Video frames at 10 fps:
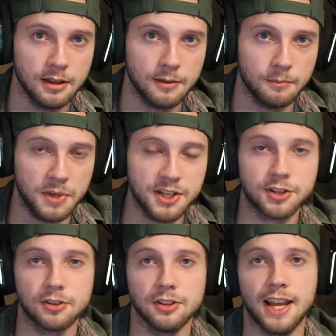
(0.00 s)
Be sure
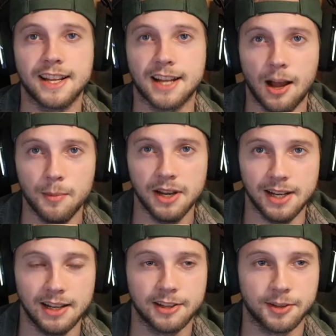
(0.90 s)
to like, comment,
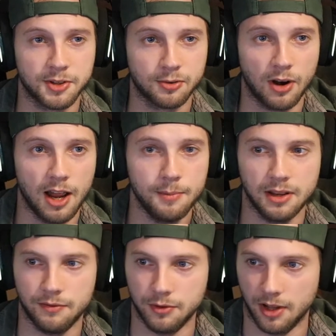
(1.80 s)
and subscribe
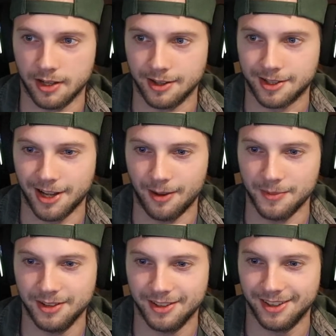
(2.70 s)
if you like this
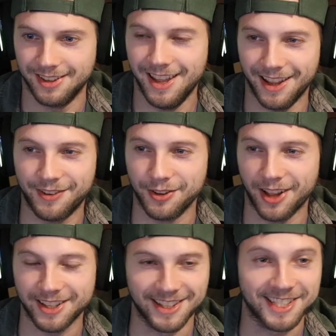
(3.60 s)
comment. If you
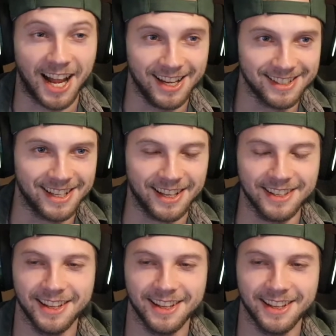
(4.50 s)
like this content.